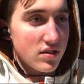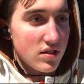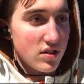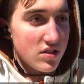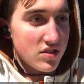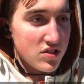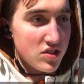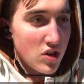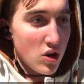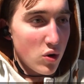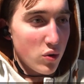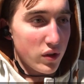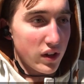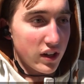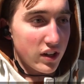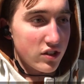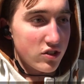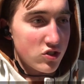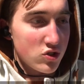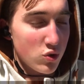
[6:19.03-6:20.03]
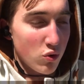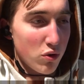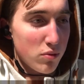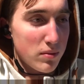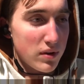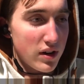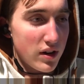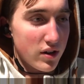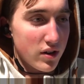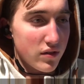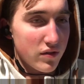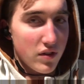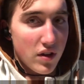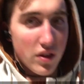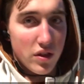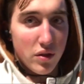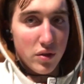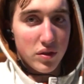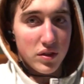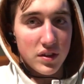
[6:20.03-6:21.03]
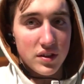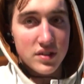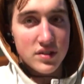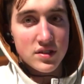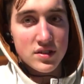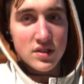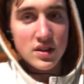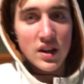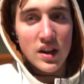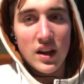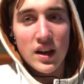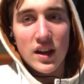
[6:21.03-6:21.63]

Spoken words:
there's no like enjoyment out of all the things.